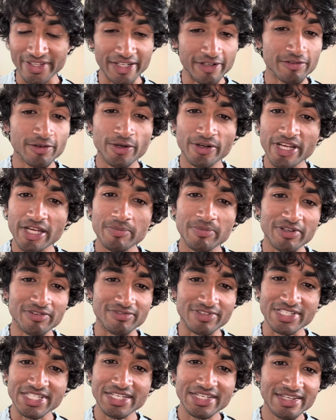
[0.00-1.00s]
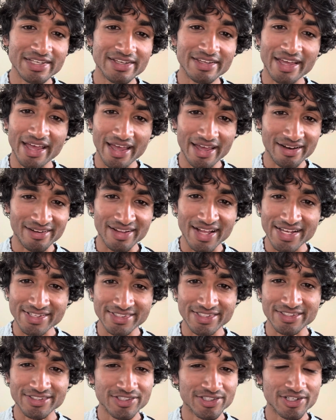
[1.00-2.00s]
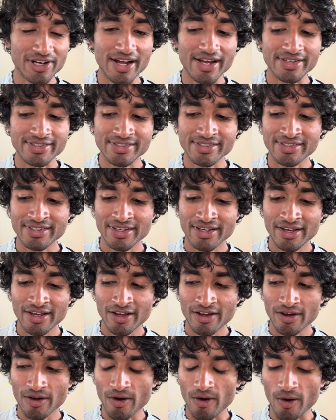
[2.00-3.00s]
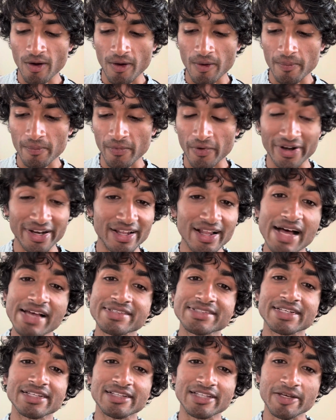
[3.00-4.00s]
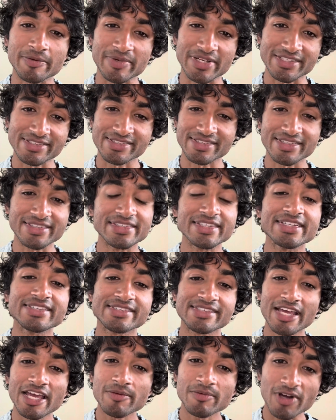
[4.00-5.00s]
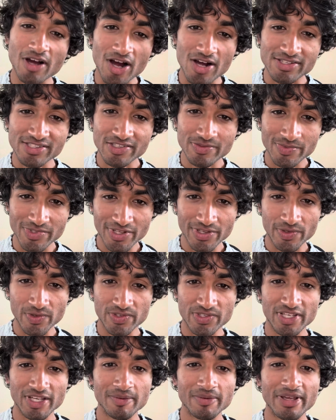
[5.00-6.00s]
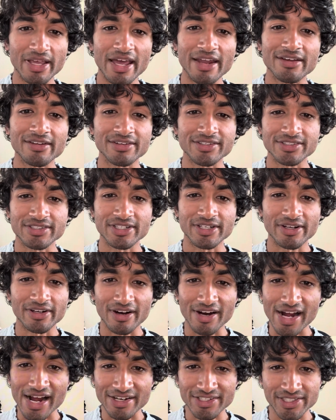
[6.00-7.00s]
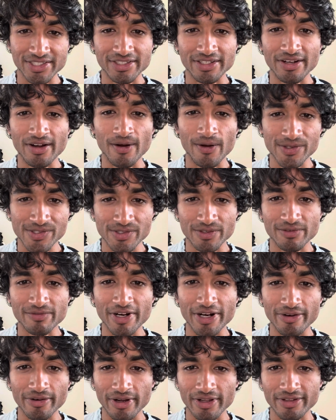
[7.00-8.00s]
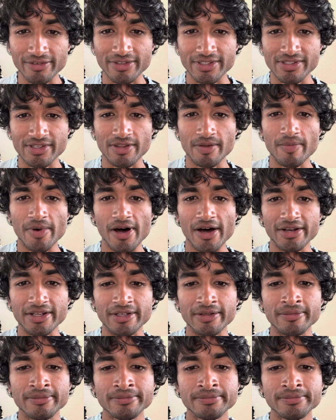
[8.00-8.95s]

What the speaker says: creep and fatigue and elastic stress, and elastic limits. These same concepts that you see in mechanical engineering are actually also very relevant to the body.